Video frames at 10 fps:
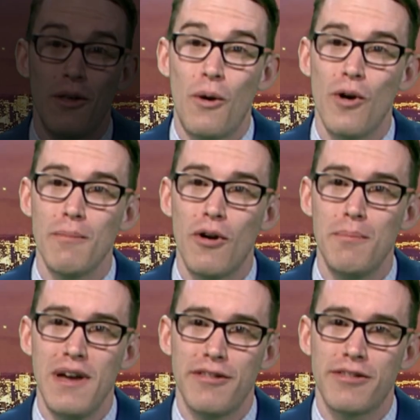The
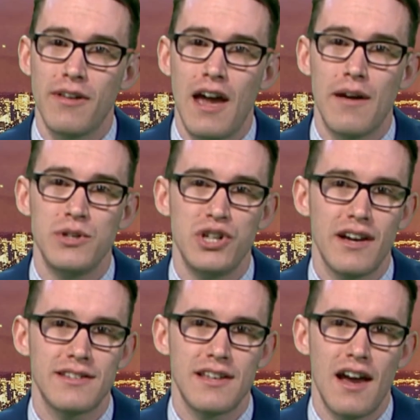Hormone Myth, How
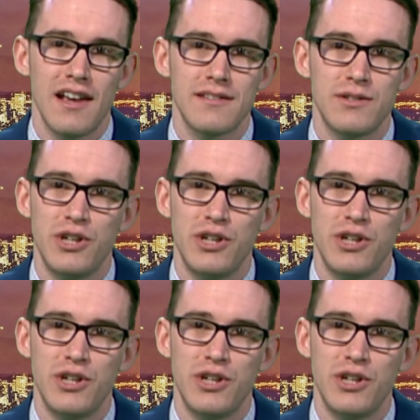Junk Science,